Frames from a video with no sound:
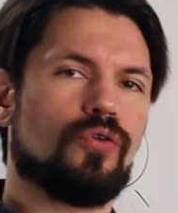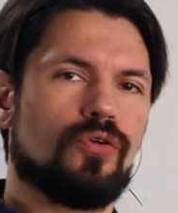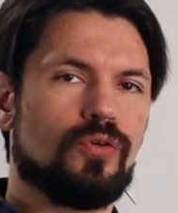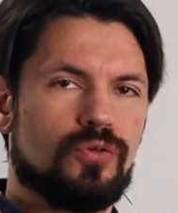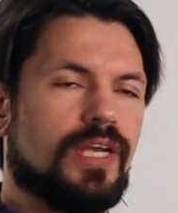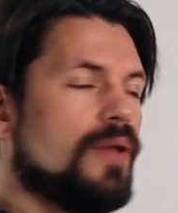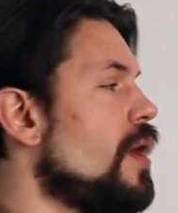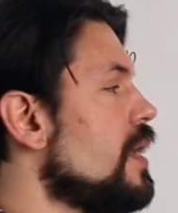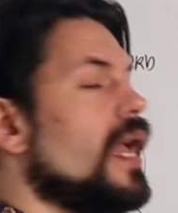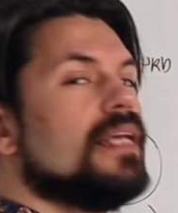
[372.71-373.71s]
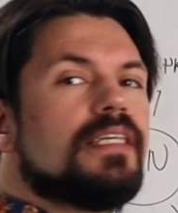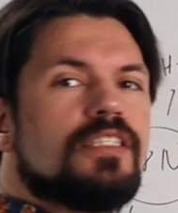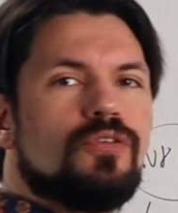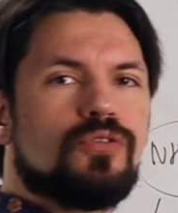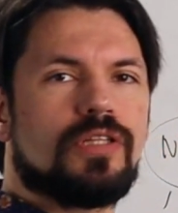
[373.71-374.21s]
you're using in my case
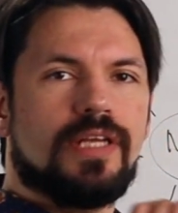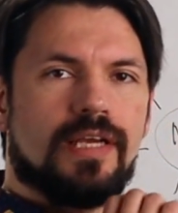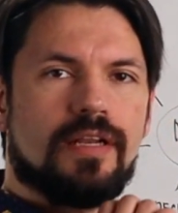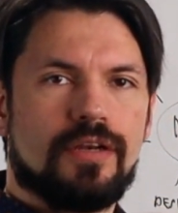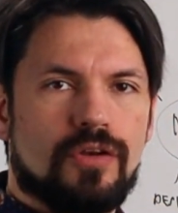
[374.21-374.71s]
it's usually